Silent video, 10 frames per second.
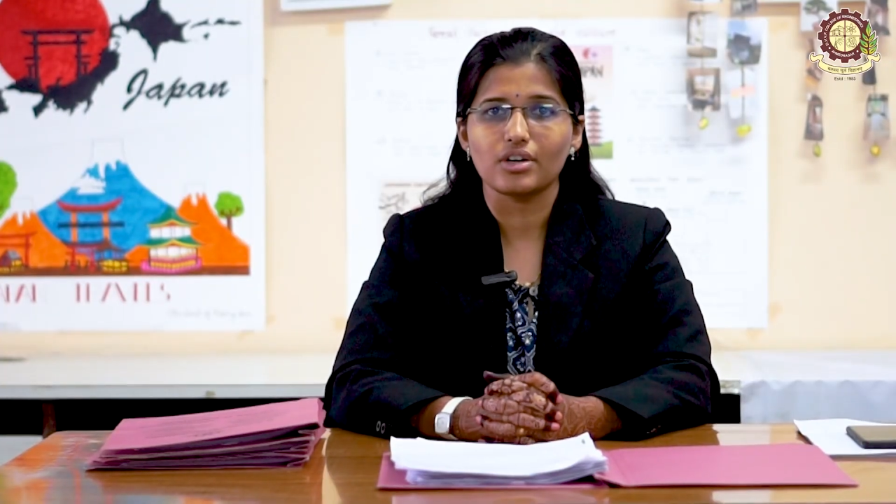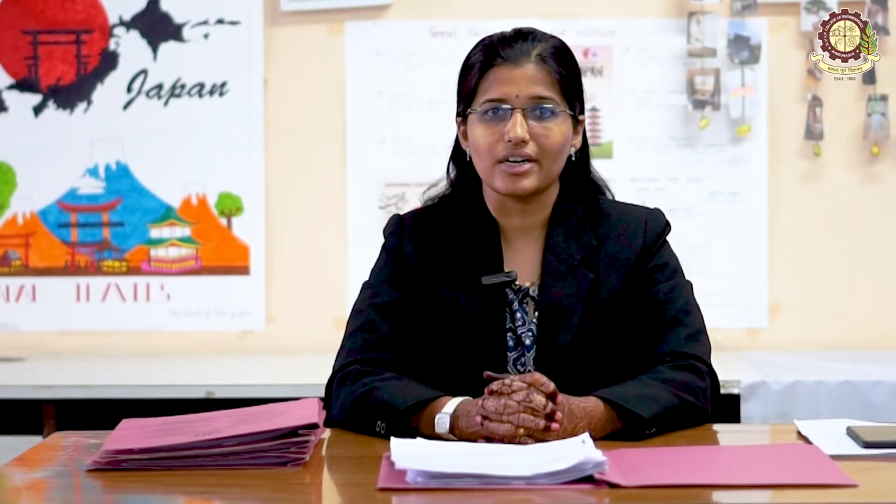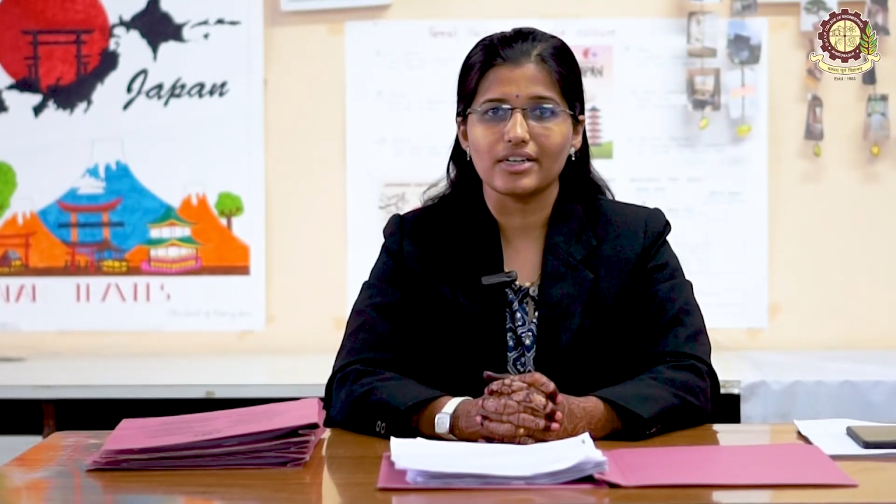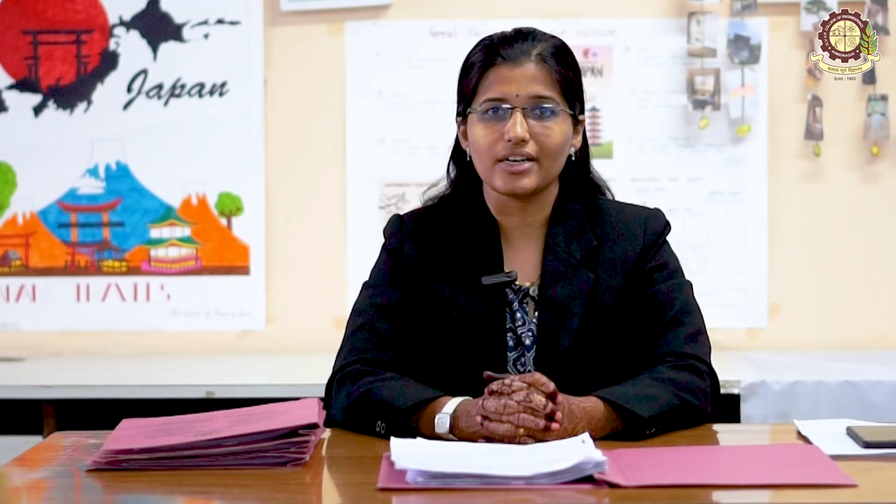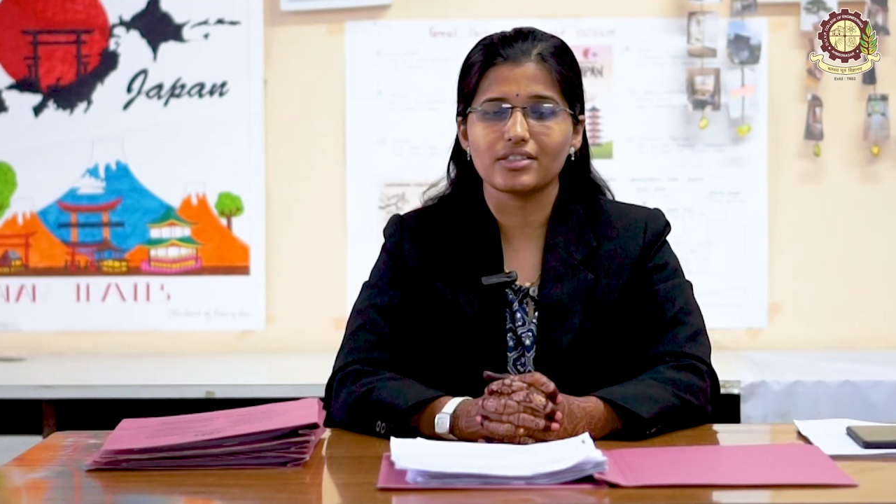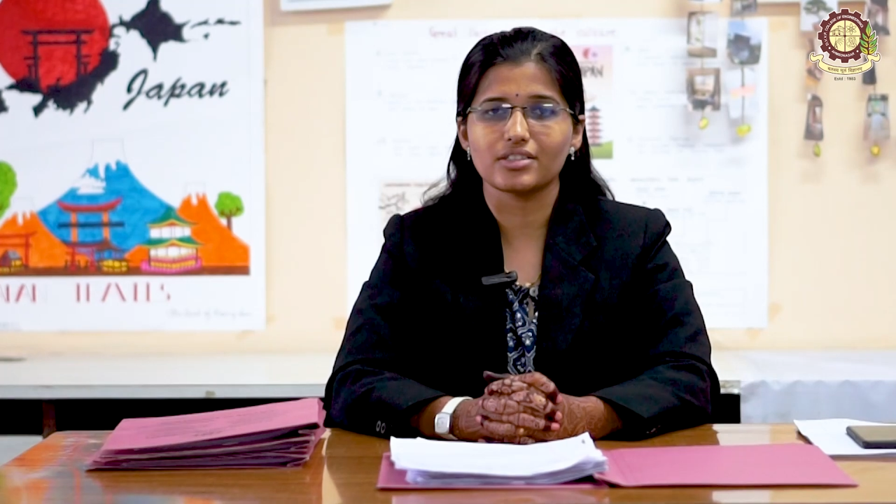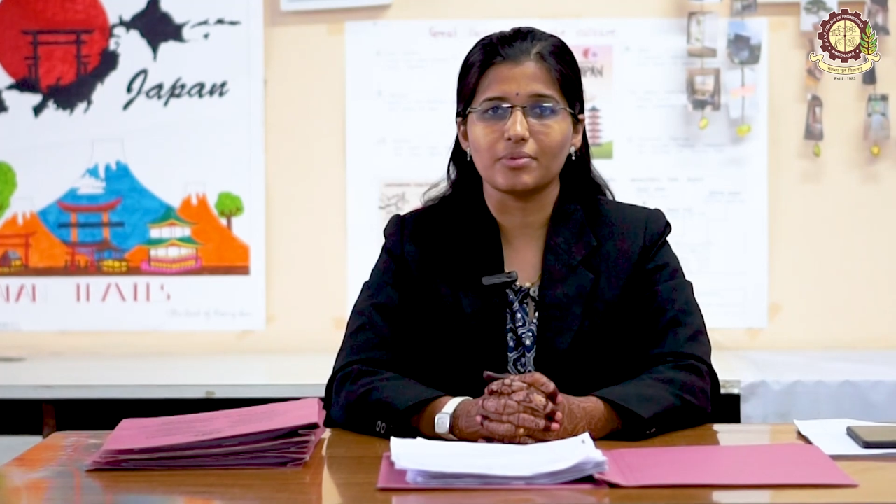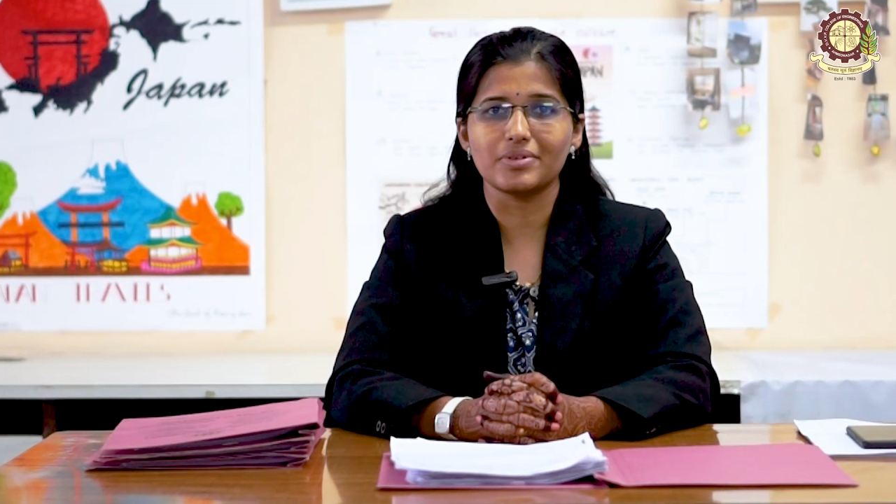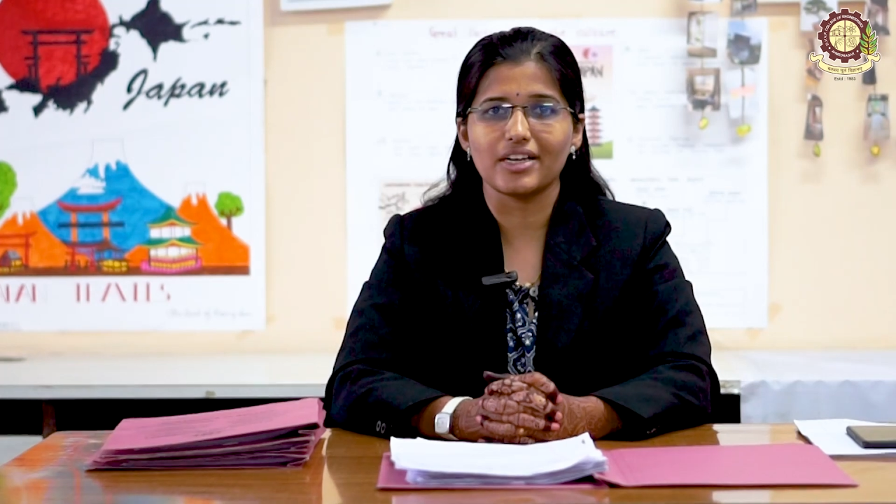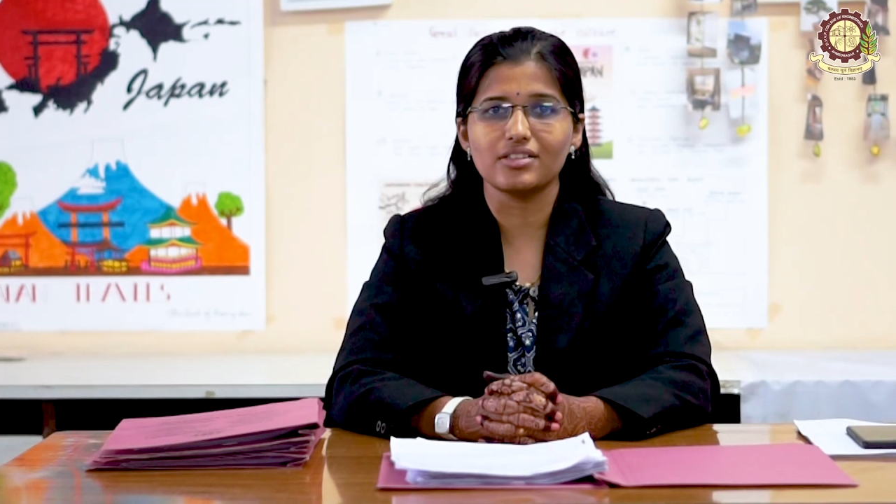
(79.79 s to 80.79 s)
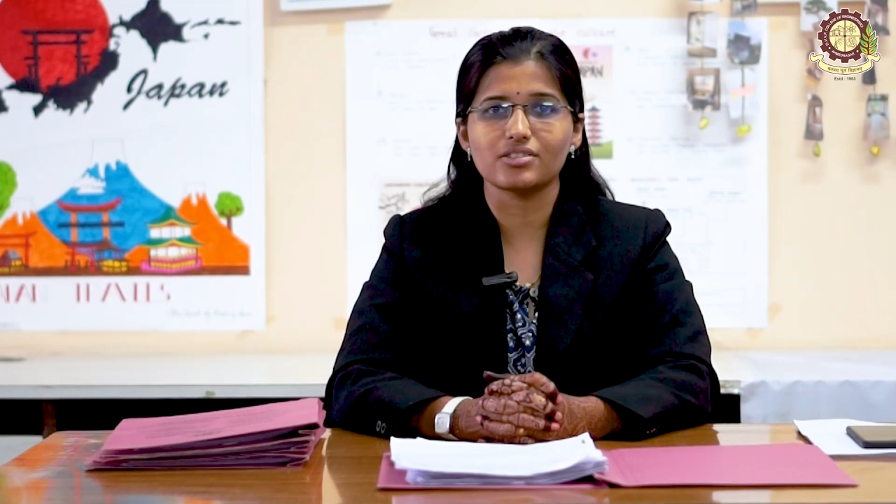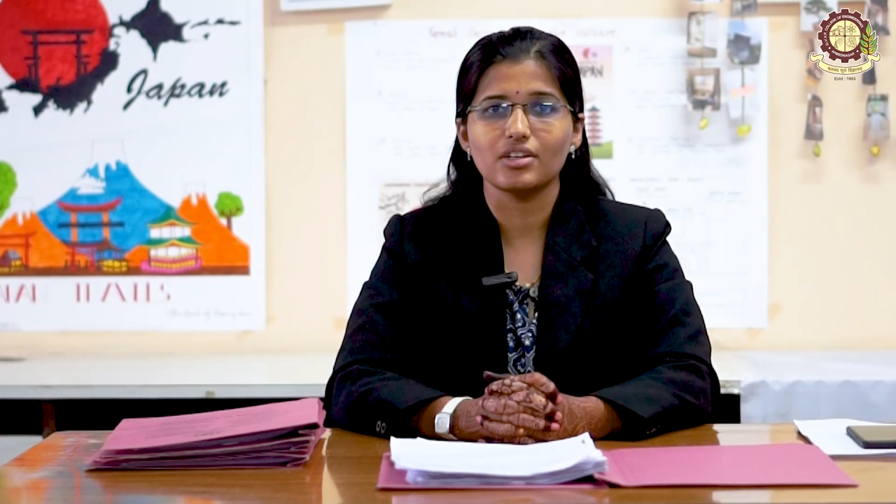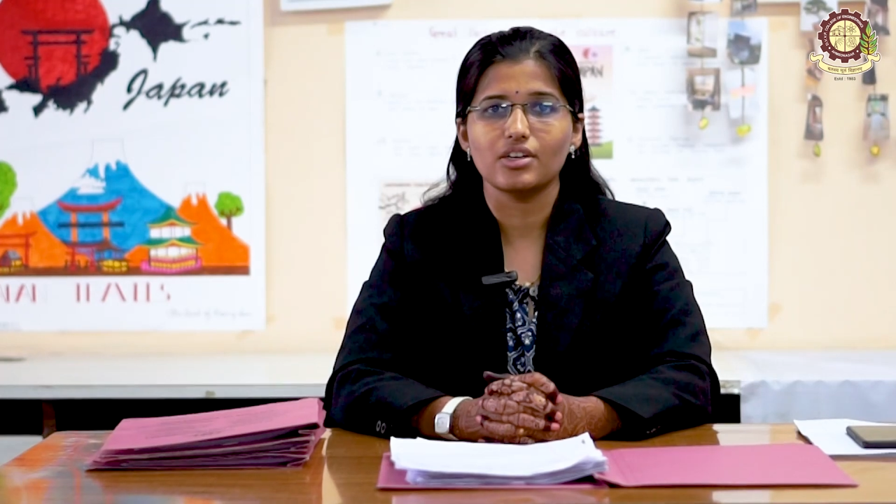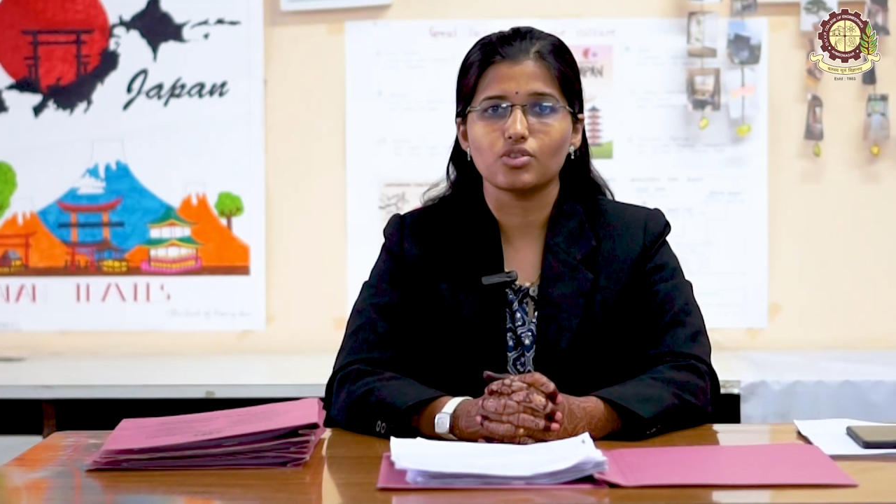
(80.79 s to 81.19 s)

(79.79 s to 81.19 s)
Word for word: conduct some tests